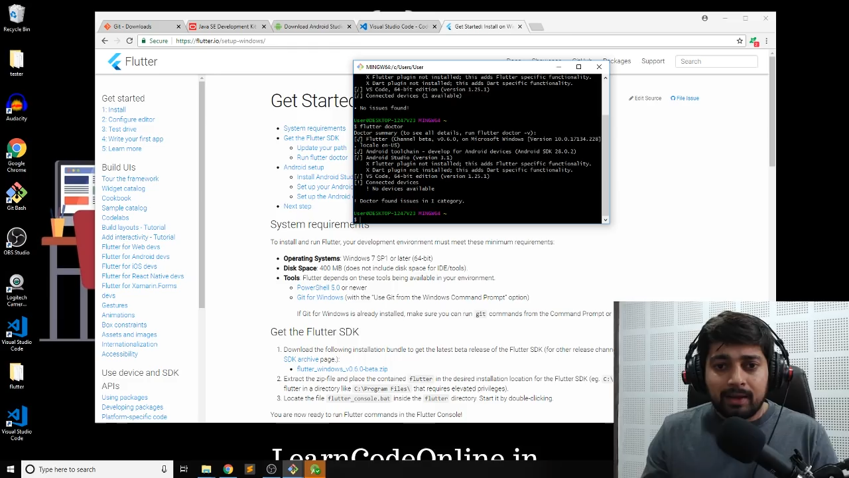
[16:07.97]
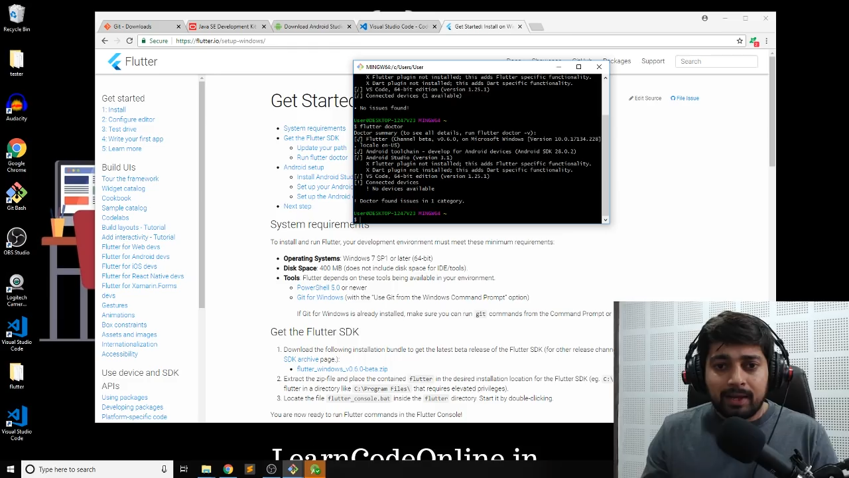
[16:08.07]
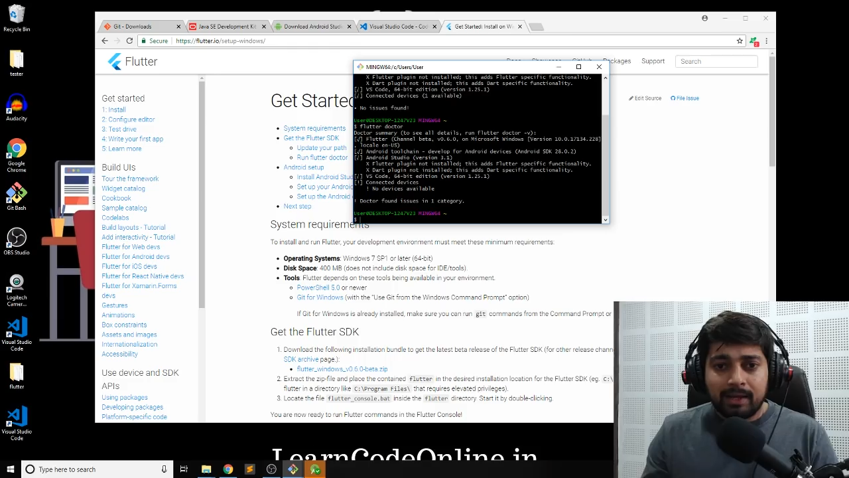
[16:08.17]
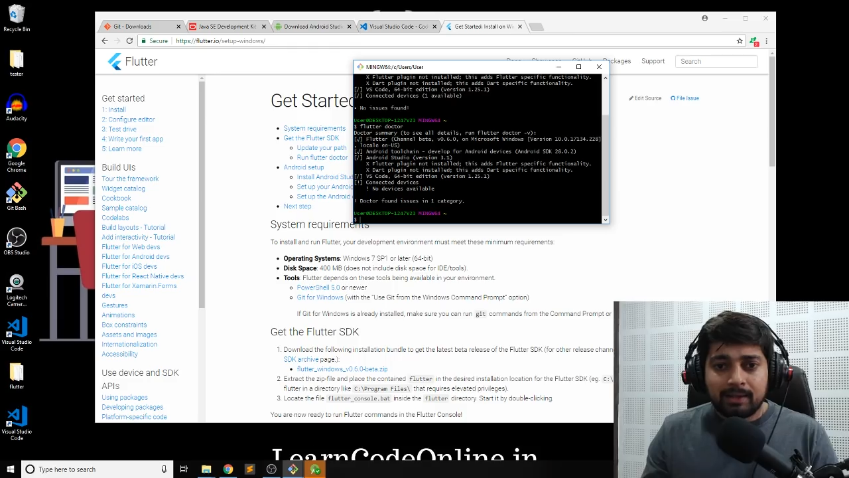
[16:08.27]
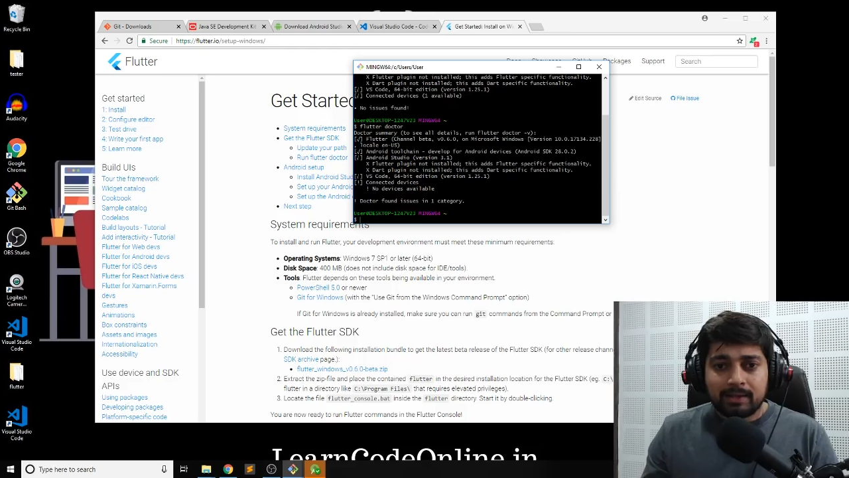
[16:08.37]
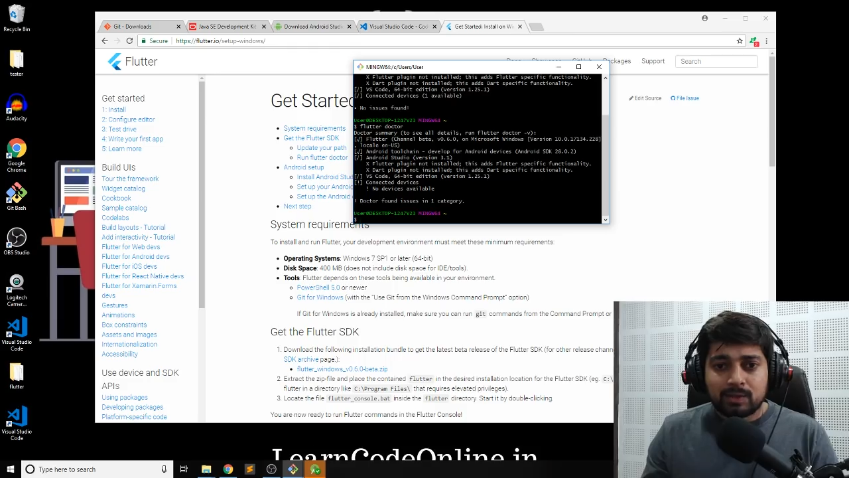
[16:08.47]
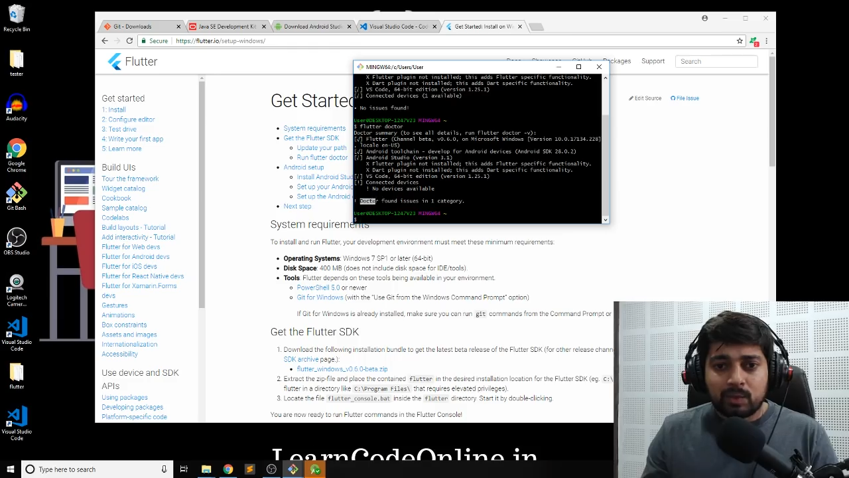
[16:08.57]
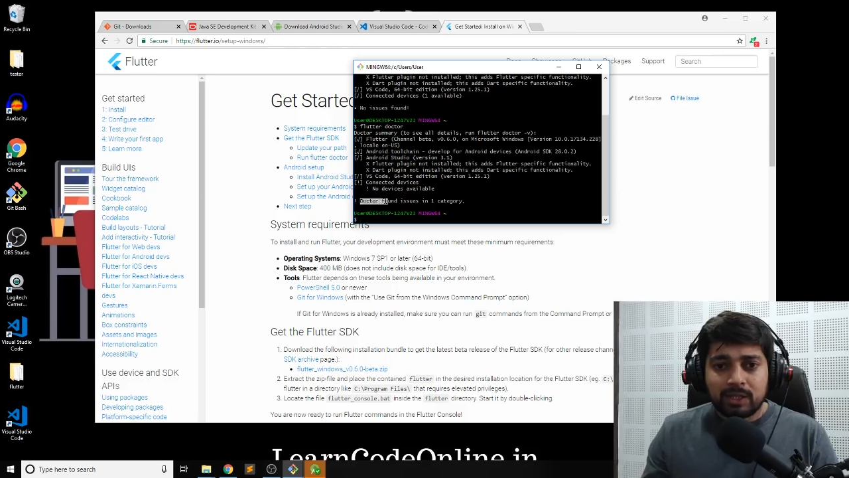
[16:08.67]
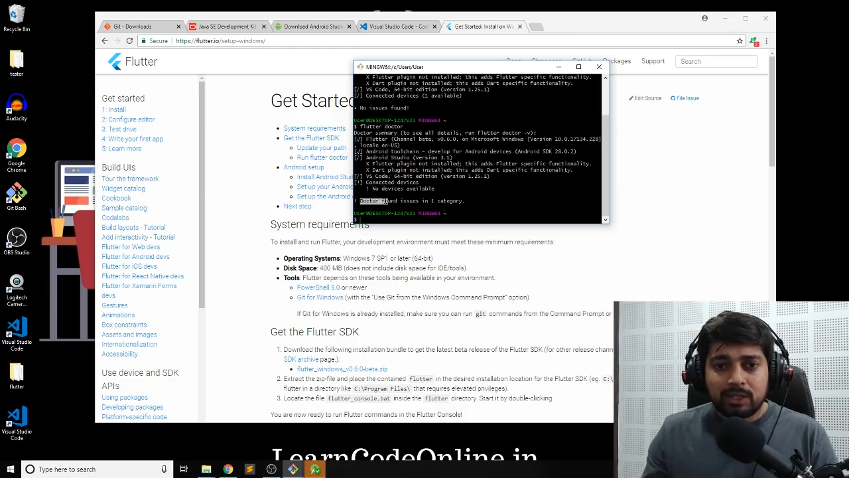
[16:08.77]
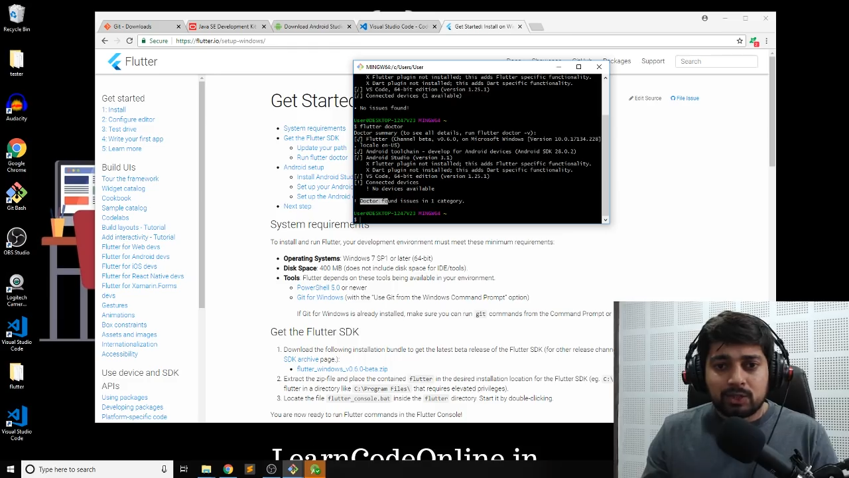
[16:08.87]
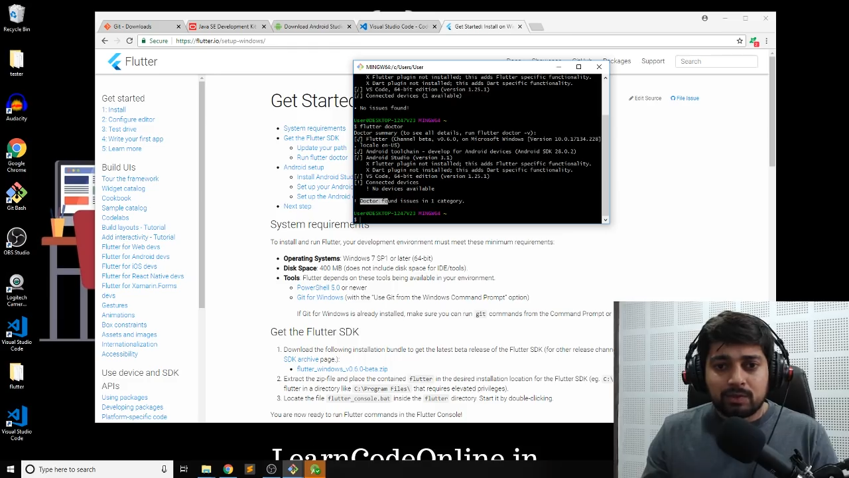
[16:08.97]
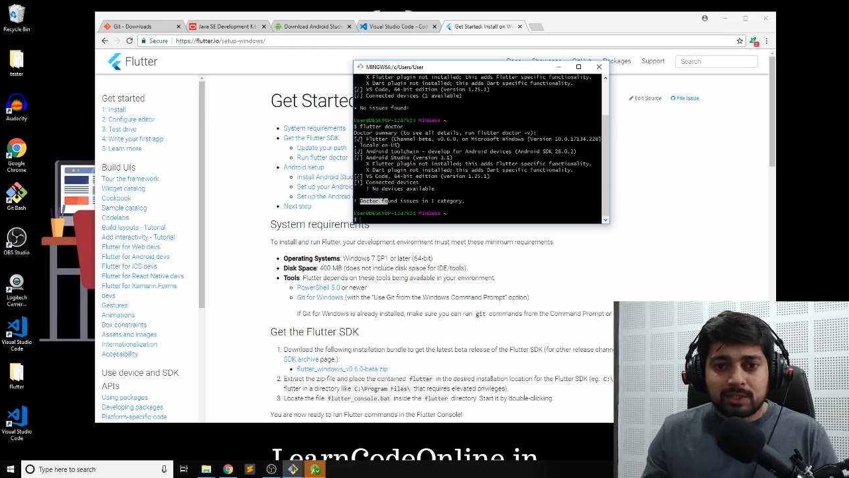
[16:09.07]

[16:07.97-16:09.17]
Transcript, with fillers: hey, there is one issue.